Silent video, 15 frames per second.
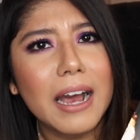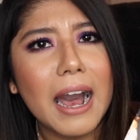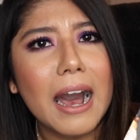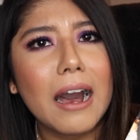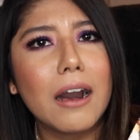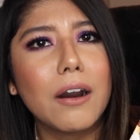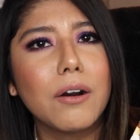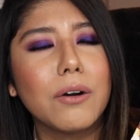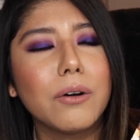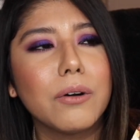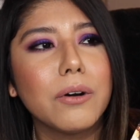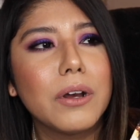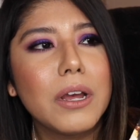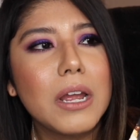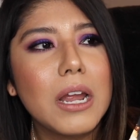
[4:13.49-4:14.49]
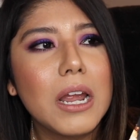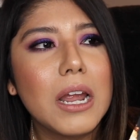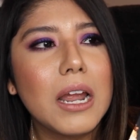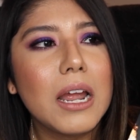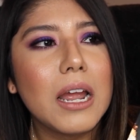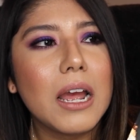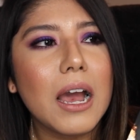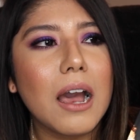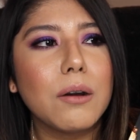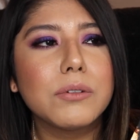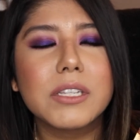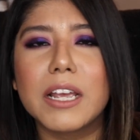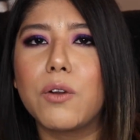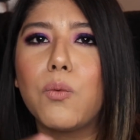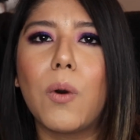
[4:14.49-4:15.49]
how I
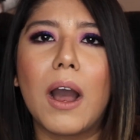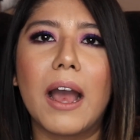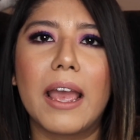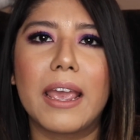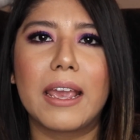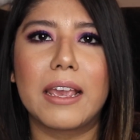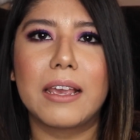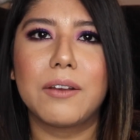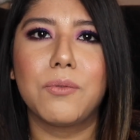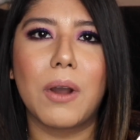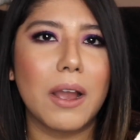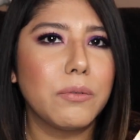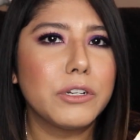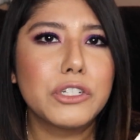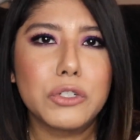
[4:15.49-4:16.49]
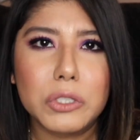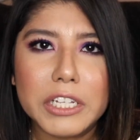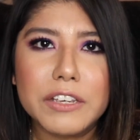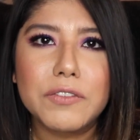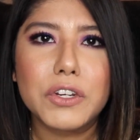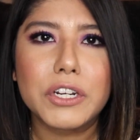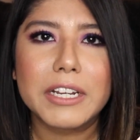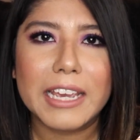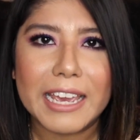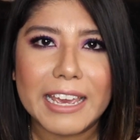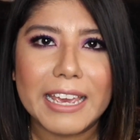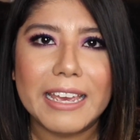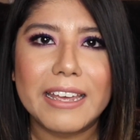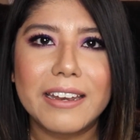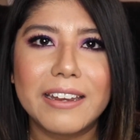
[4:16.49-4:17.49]
was like, why would you leave your
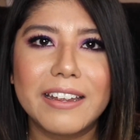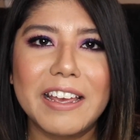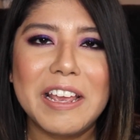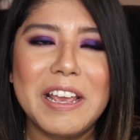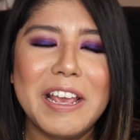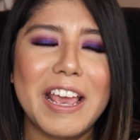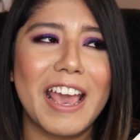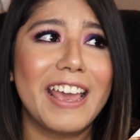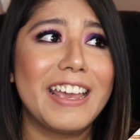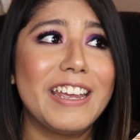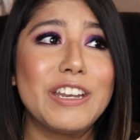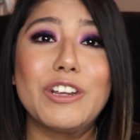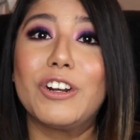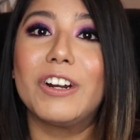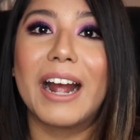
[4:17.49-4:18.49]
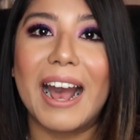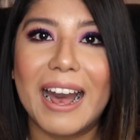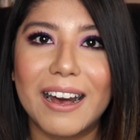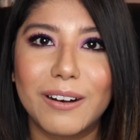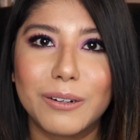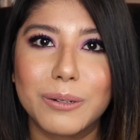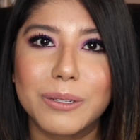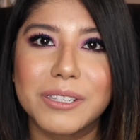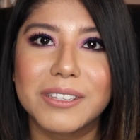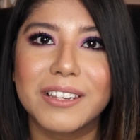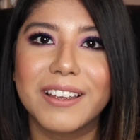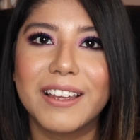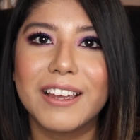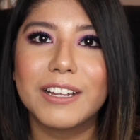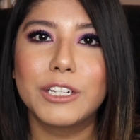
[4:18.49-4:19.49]
kid in your
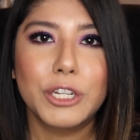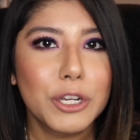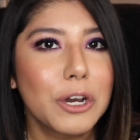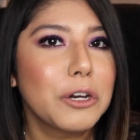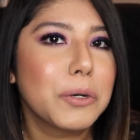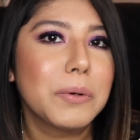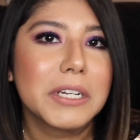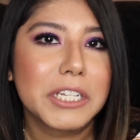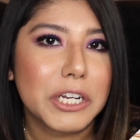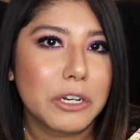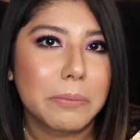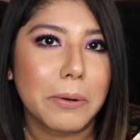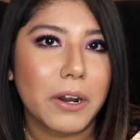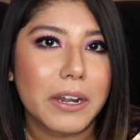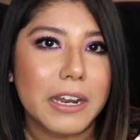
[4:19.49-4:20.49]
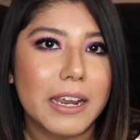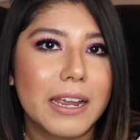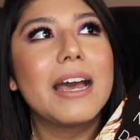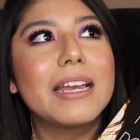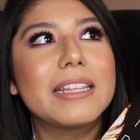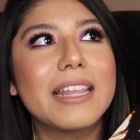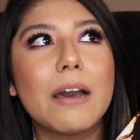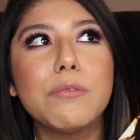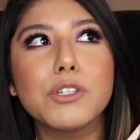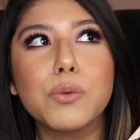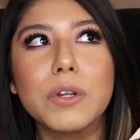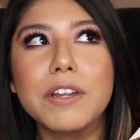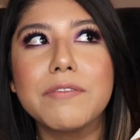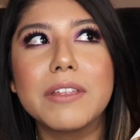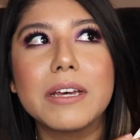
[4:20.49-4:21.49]
house to go to a dinner party? That
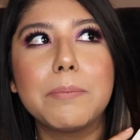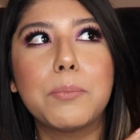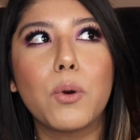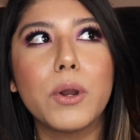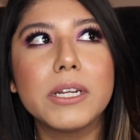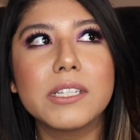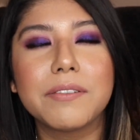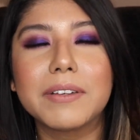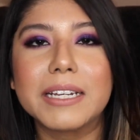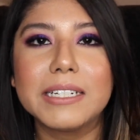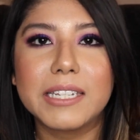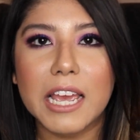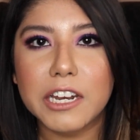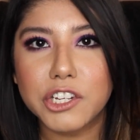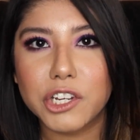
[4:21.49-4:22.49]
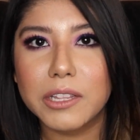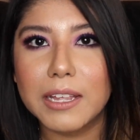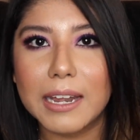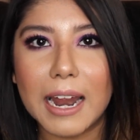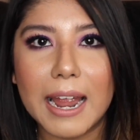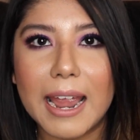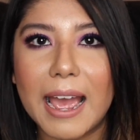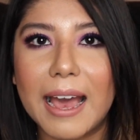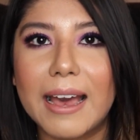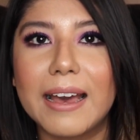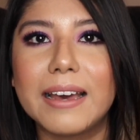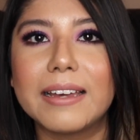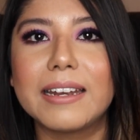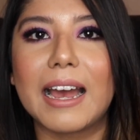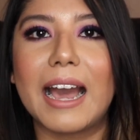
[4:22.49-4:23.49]
was one of the points of contention that I
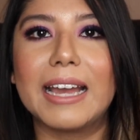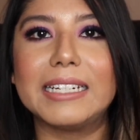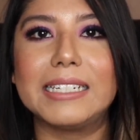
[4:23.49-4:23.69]
had.